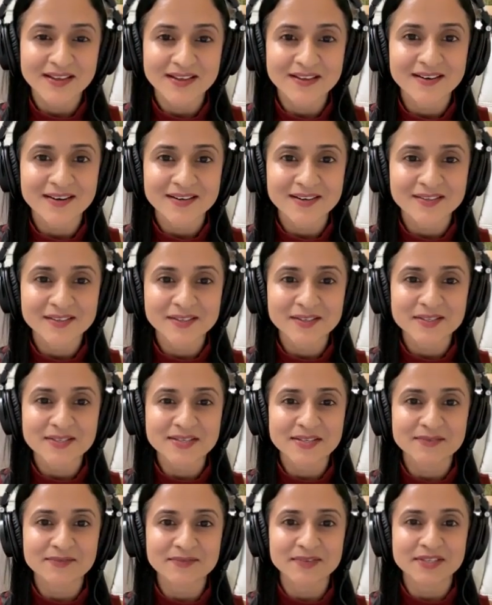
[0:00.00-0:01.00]
And are there
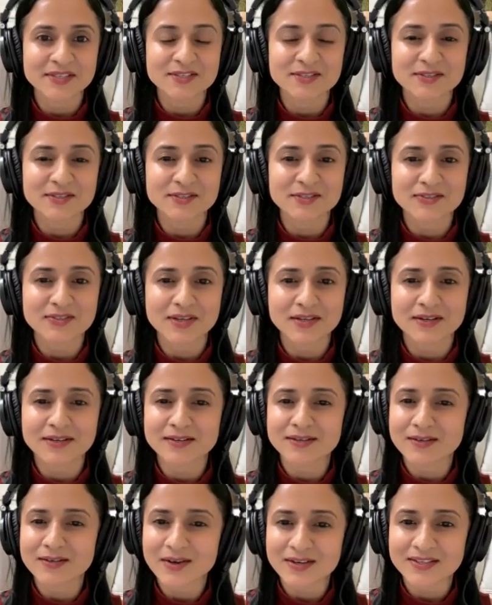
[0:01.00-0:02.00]
some features that are
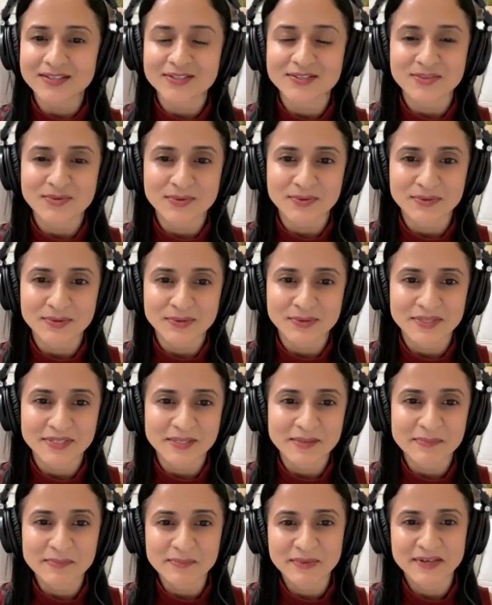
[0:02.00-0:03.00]
not so good
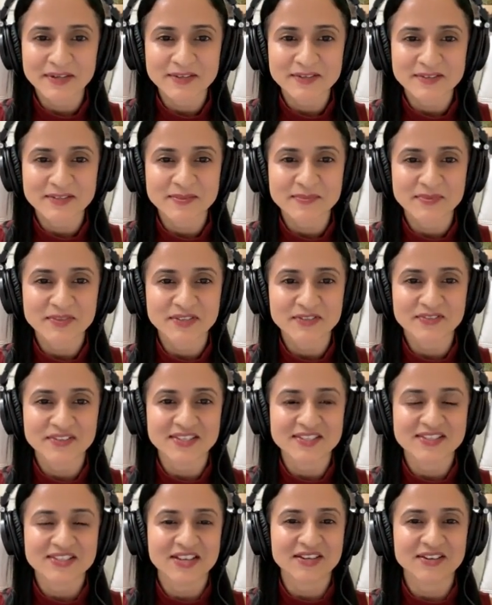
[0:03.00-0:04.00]
compared to the
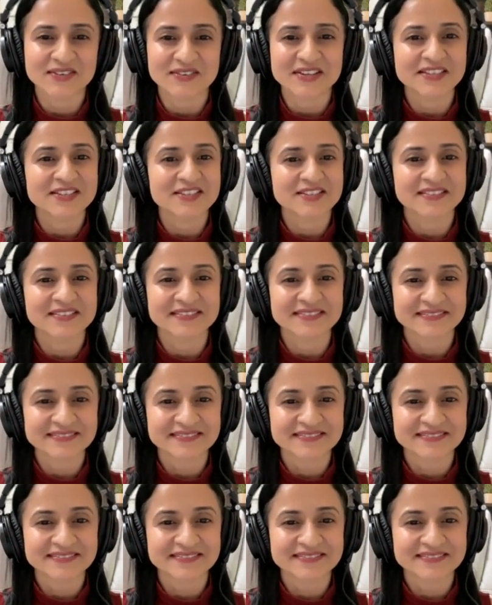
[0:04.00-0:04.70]
previous generation?